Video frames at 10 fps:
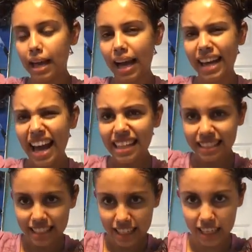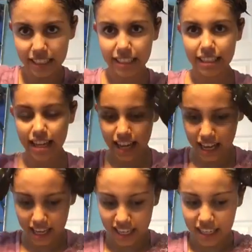A galaxy color.
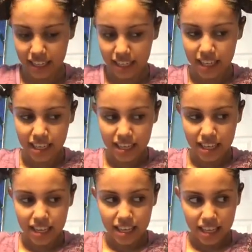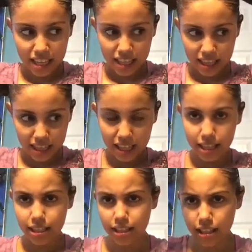And the
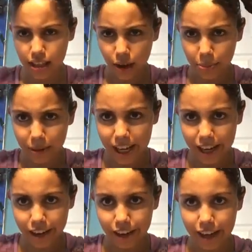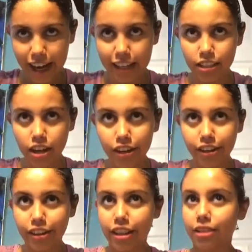up here, it got
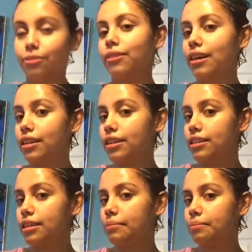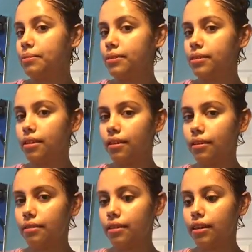darker than the tips
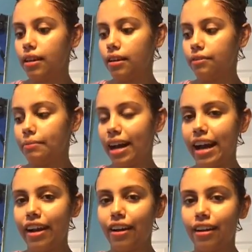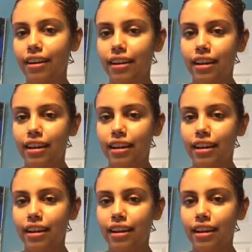of my hair.